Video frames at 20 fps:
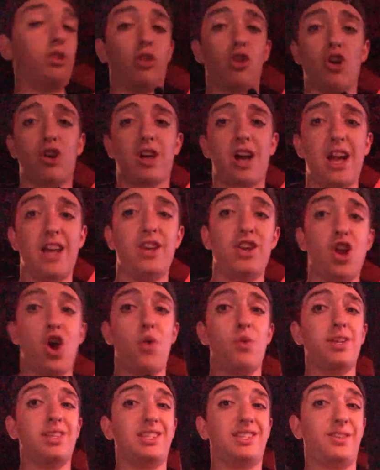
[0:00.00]
Look, I know
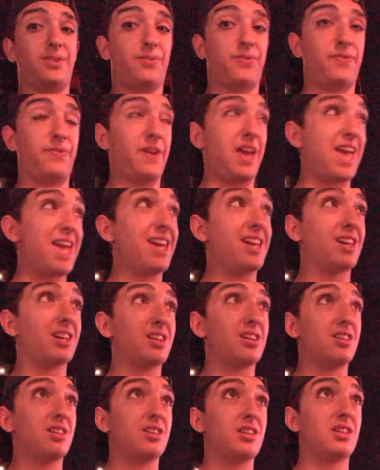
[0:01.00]
it's fake,
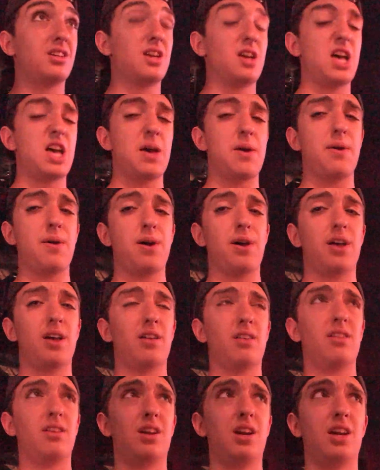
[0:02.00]

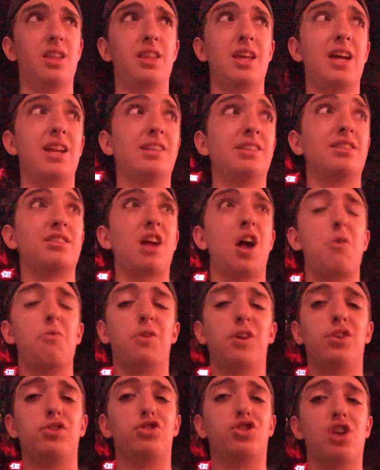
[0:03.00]
and that it's not
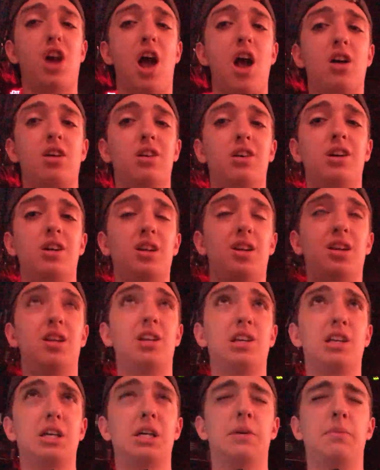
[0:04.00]
real chocolate,
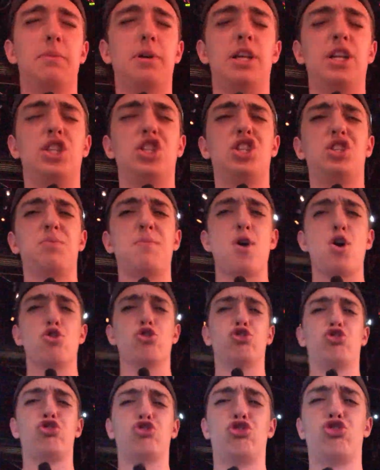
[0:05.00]
but it
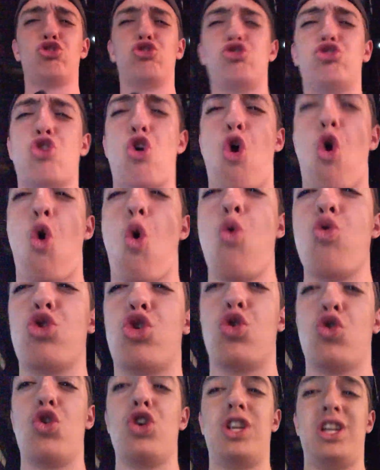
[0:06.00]
smells so
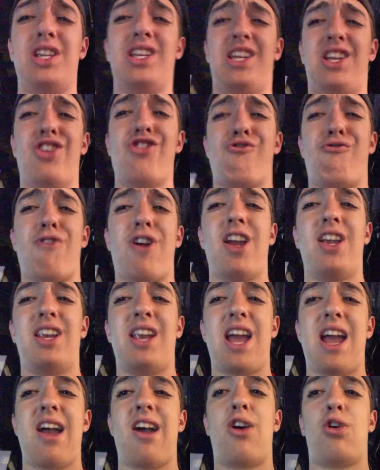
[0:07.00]
good in here.
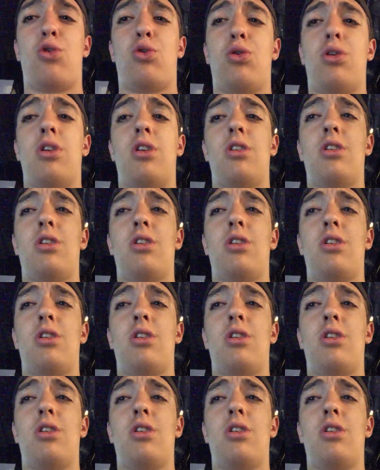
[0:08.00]
Like,